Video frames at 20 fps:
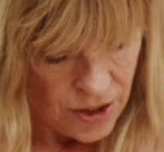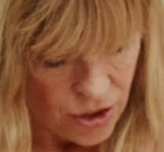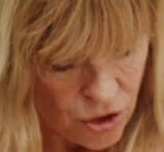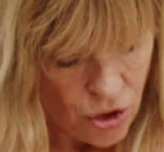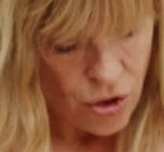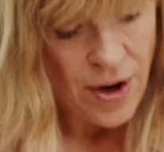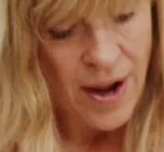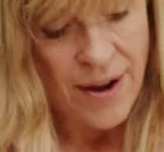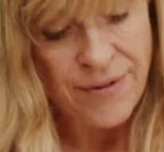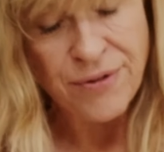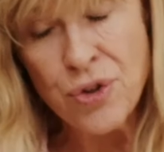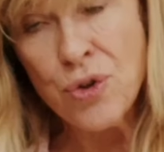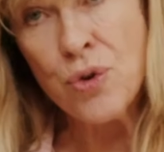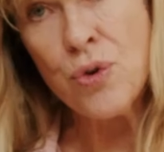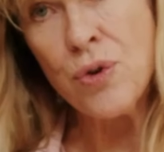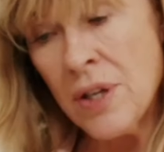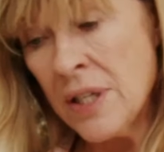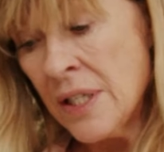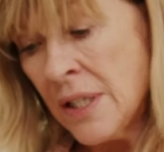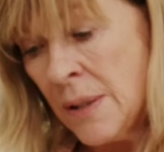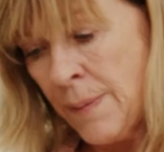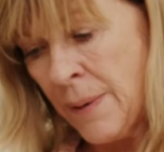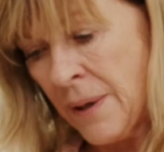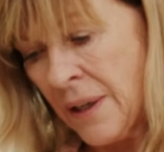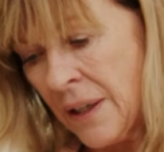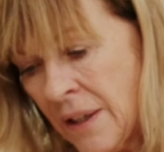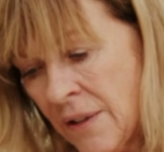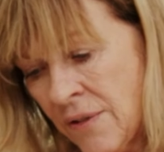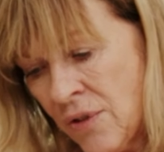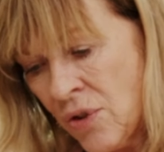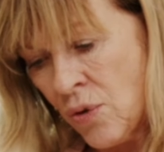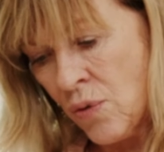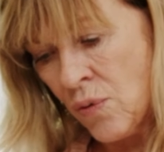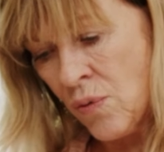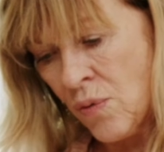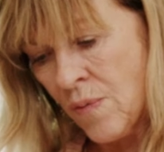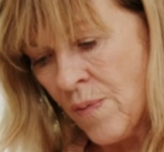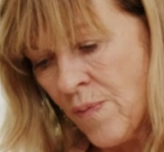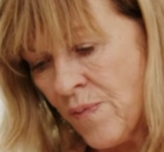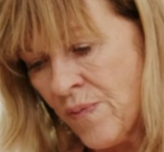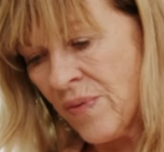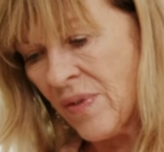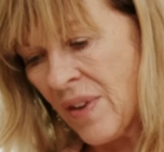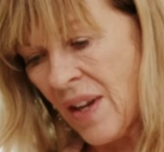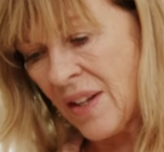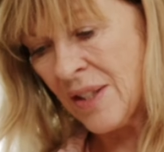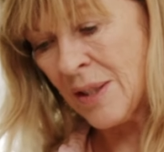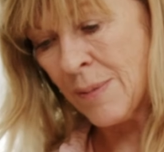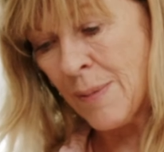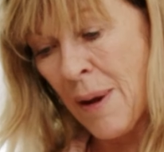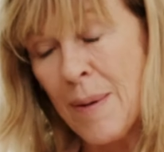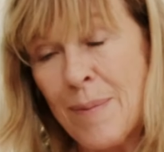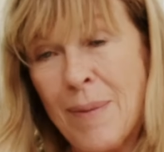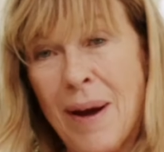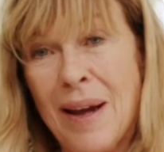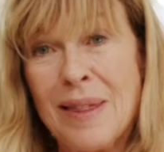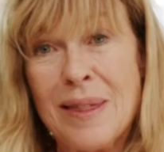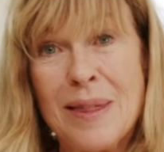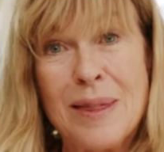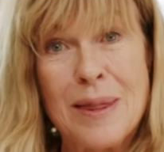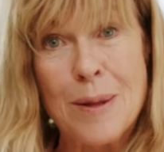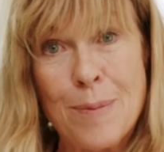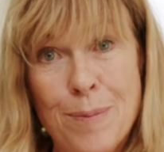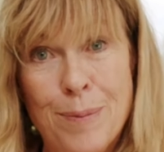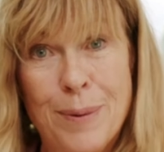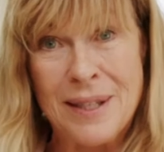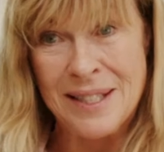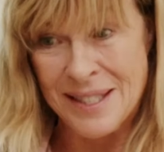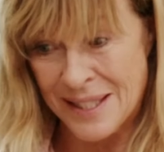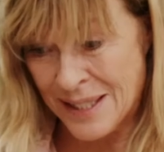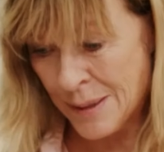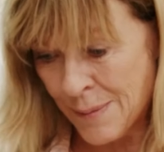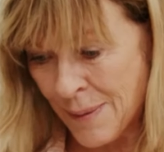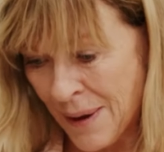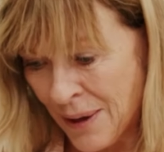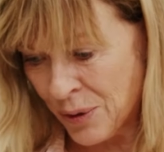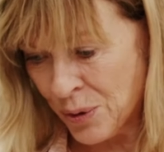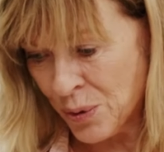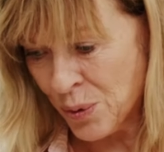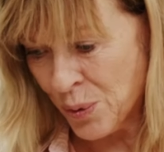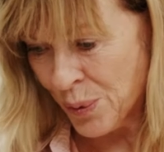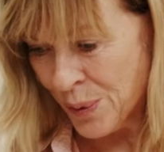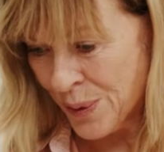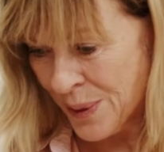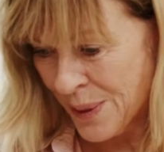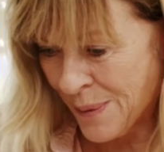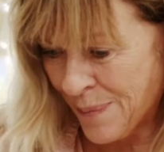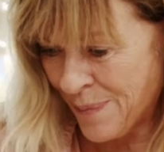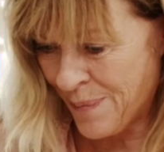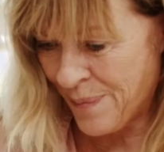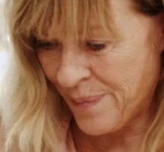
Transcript: Don't have to do this, but it gives you, to my mind, the best tomato sauce.